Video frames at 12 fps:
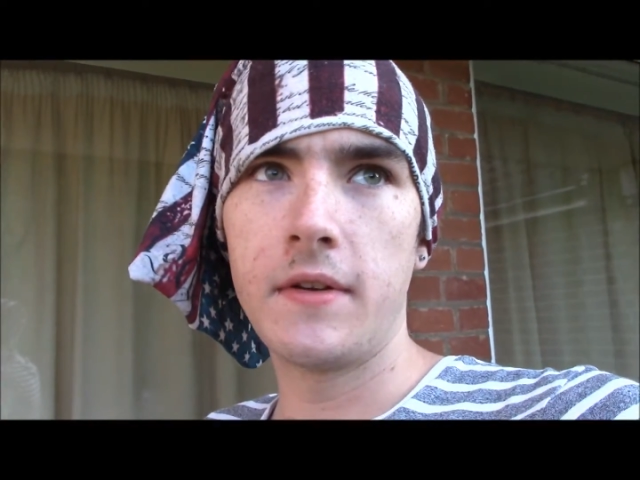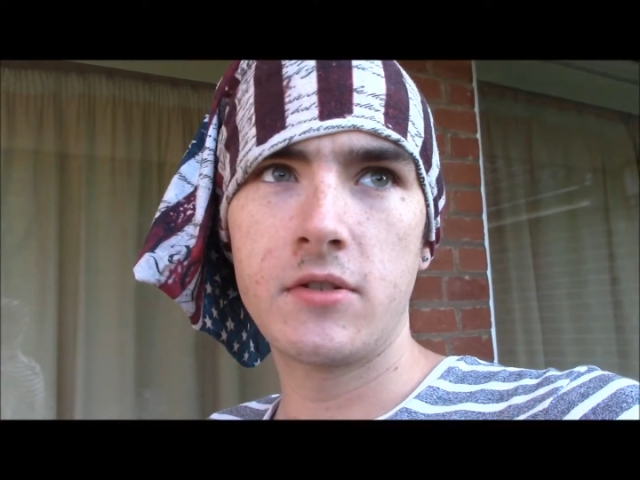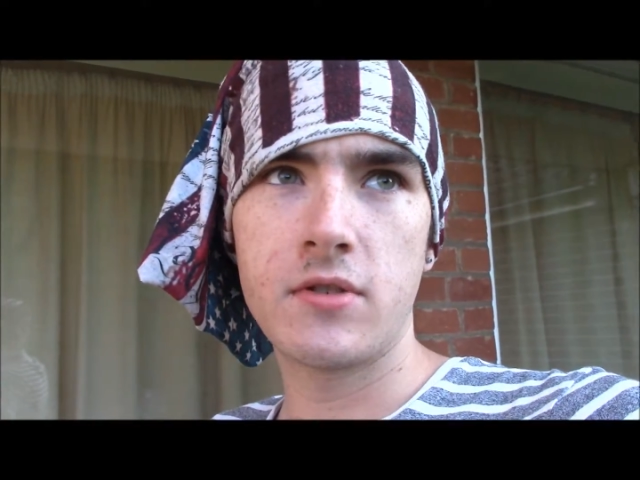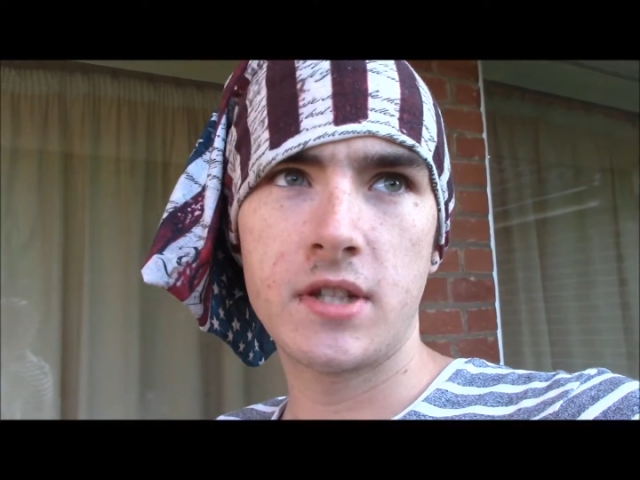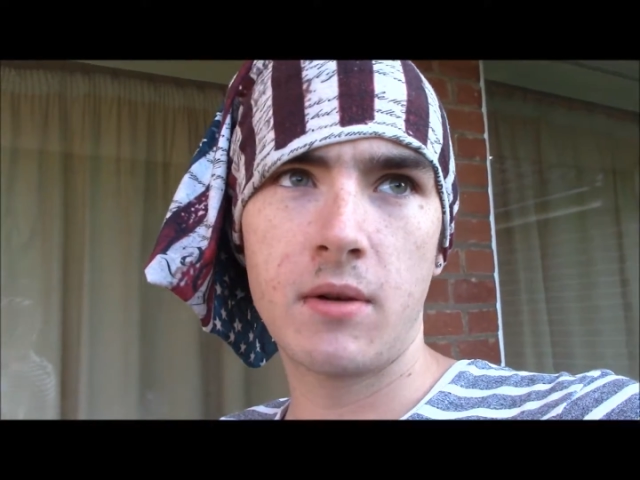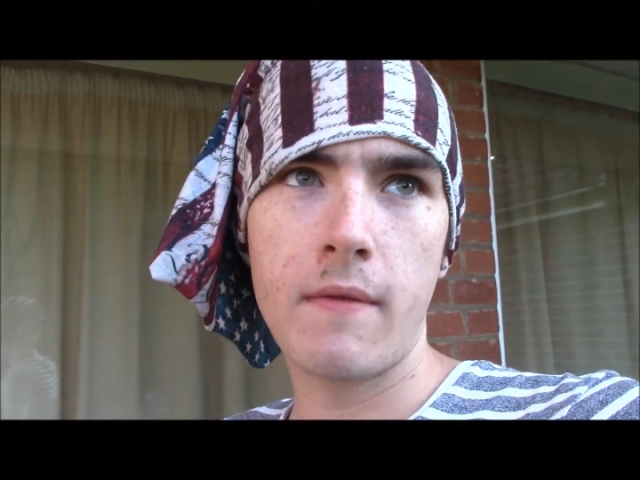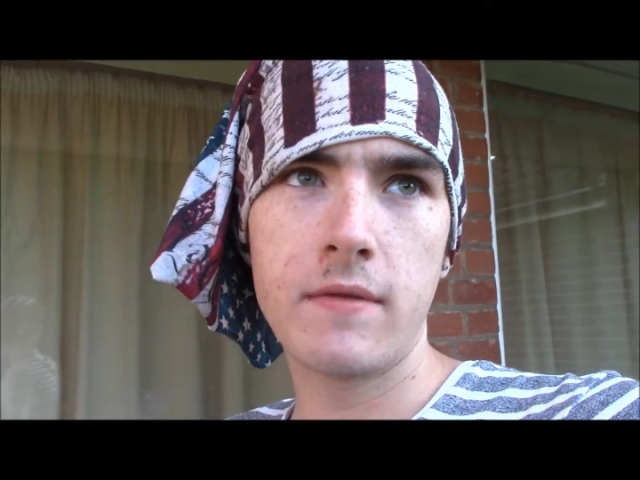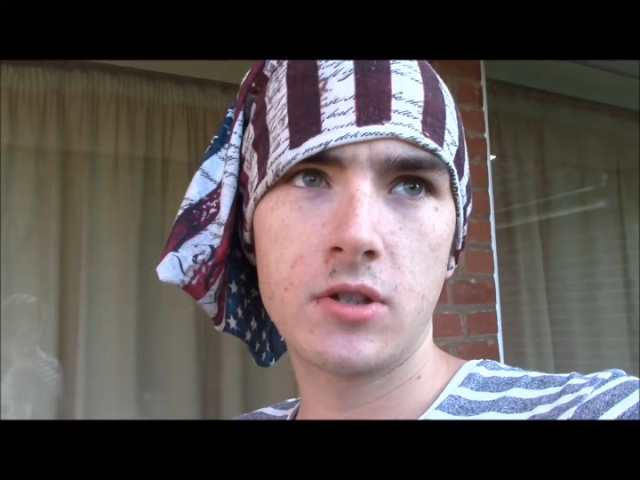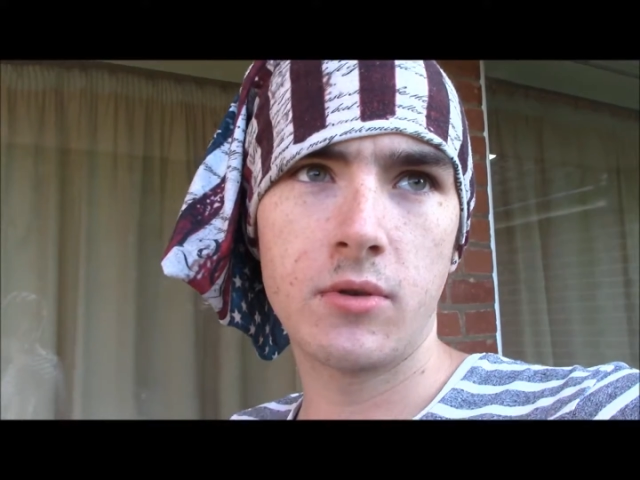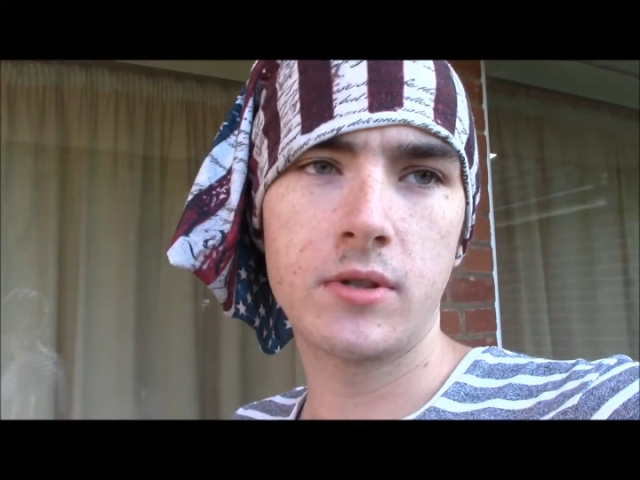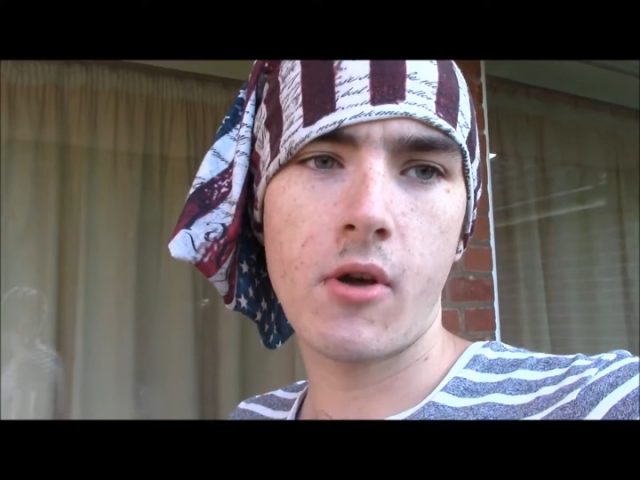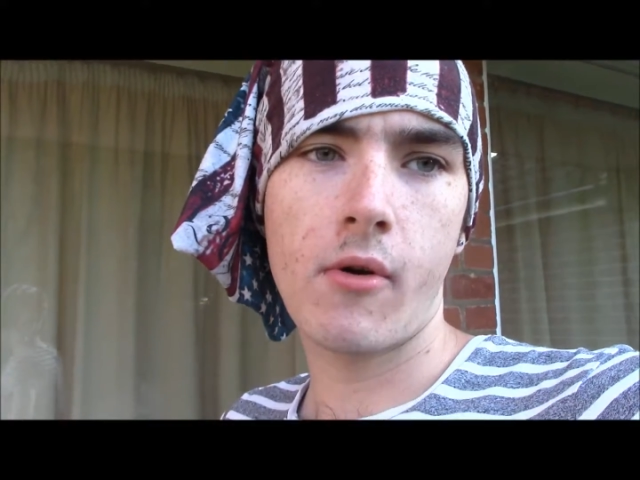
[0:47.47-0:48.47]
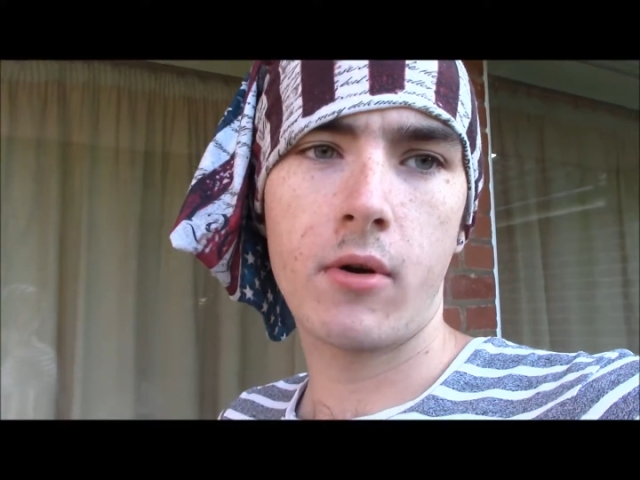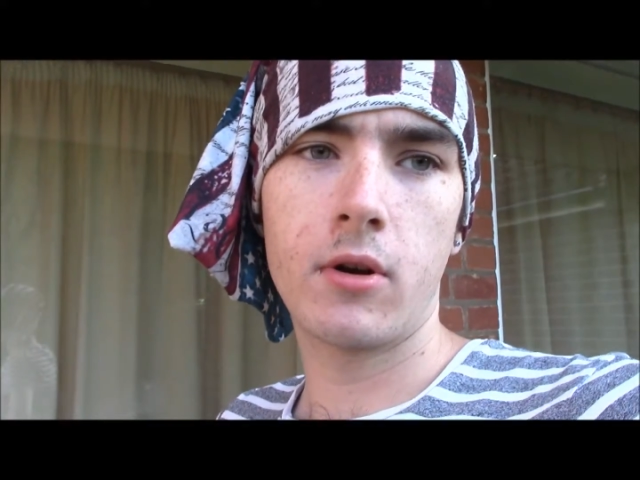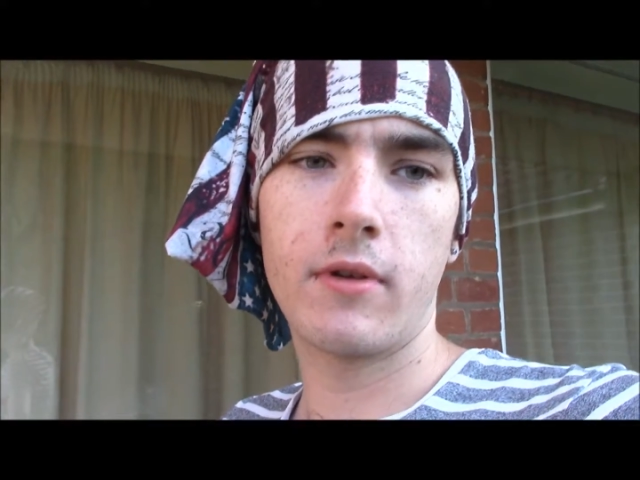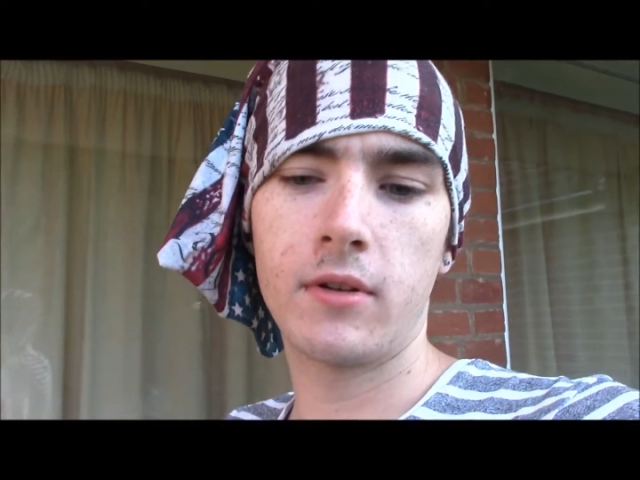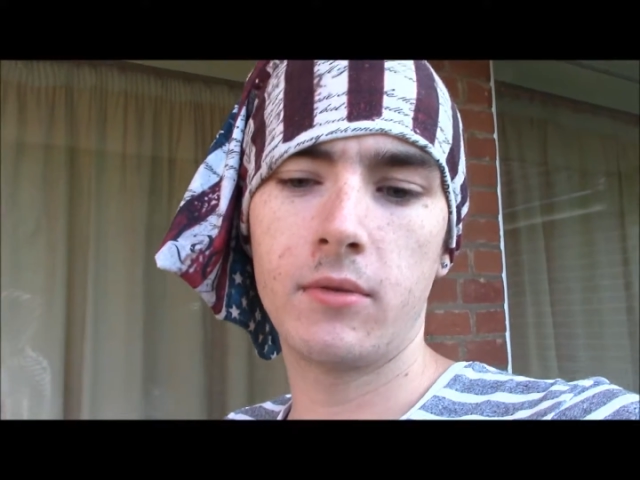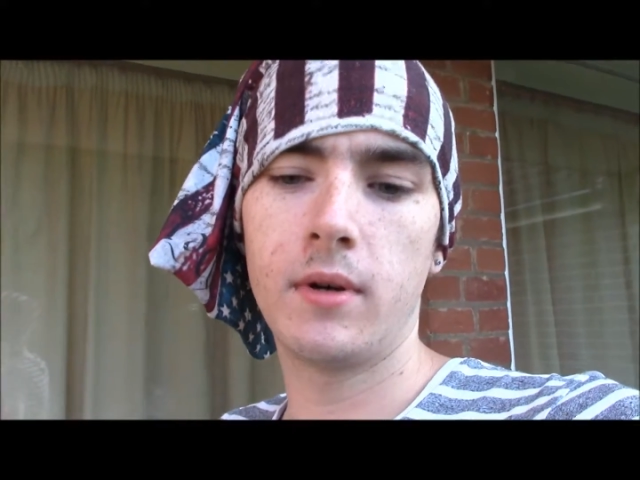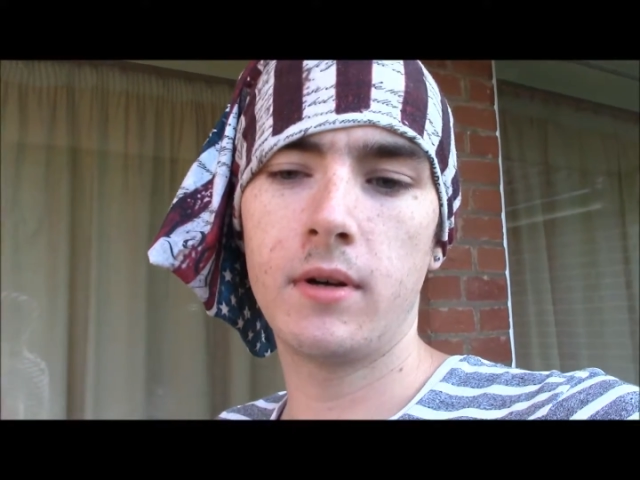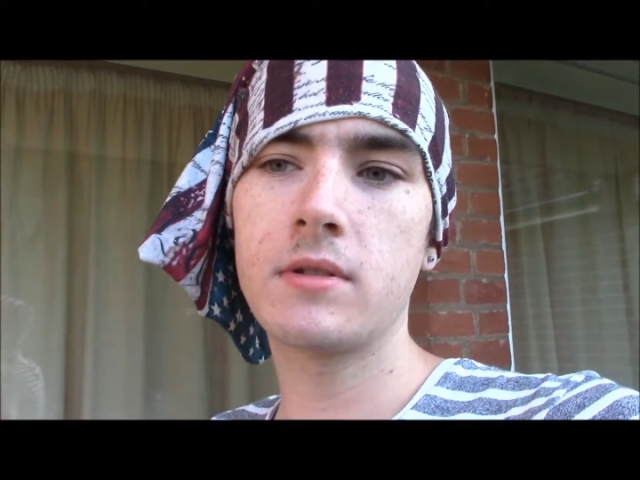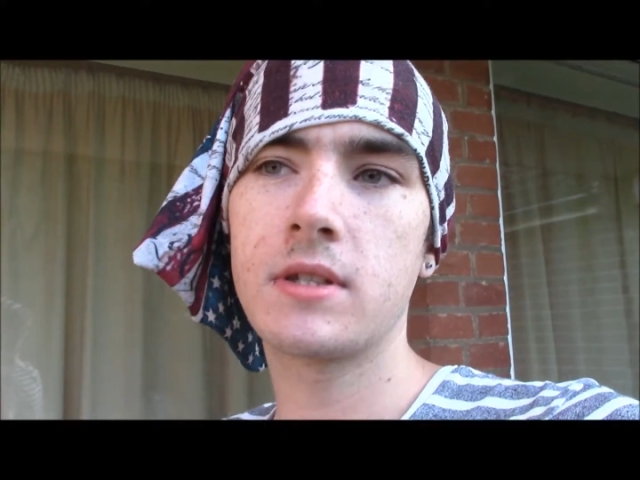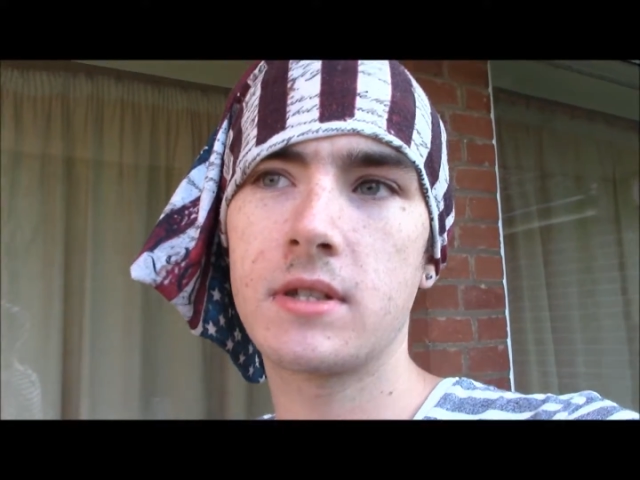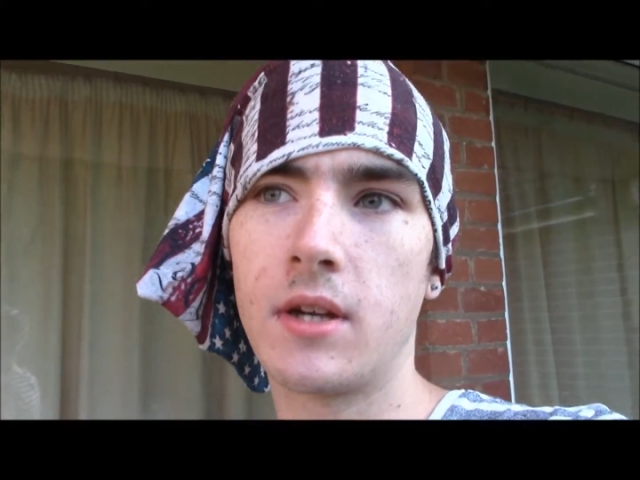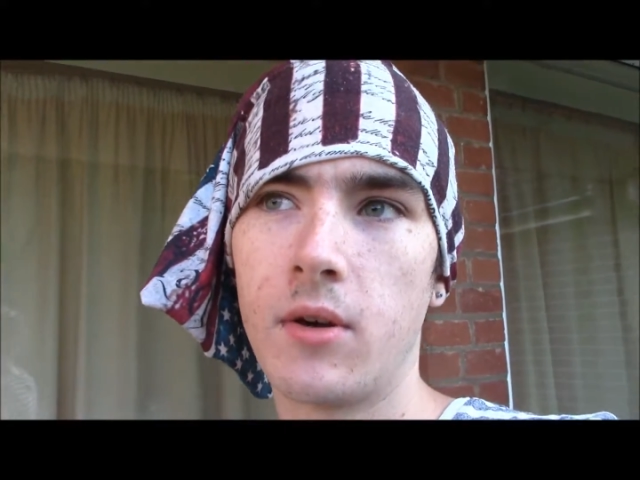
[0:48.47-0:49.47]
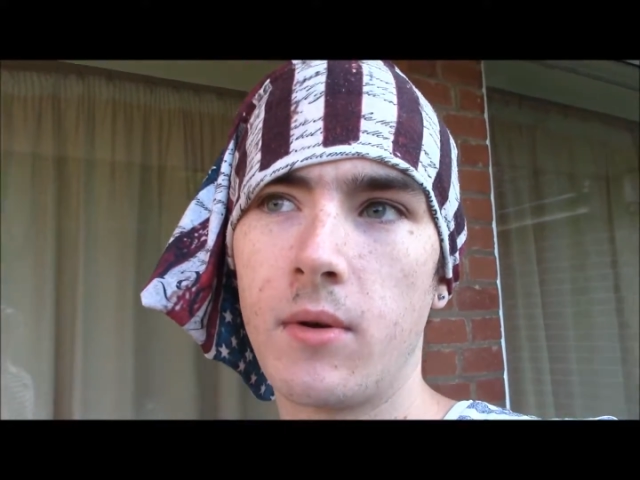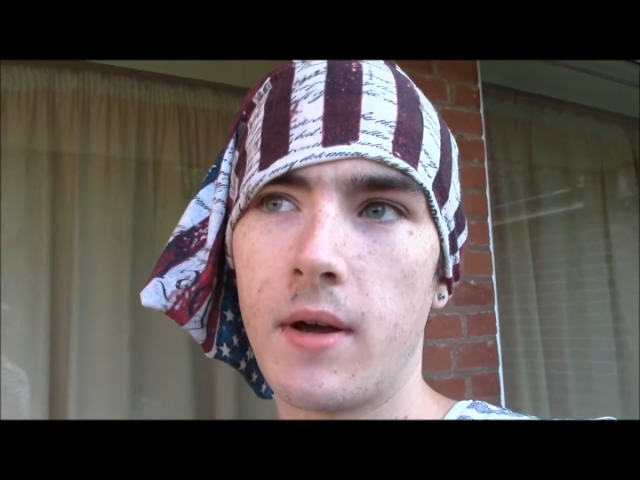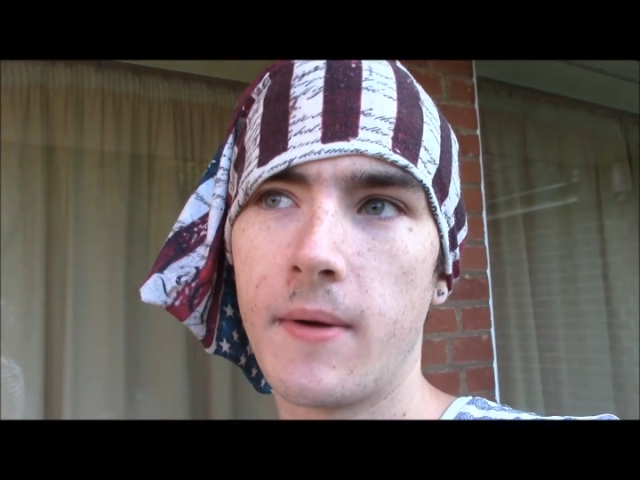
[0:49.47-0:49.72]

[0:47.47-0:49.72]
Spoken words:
interesting weather stories going on around the world, so.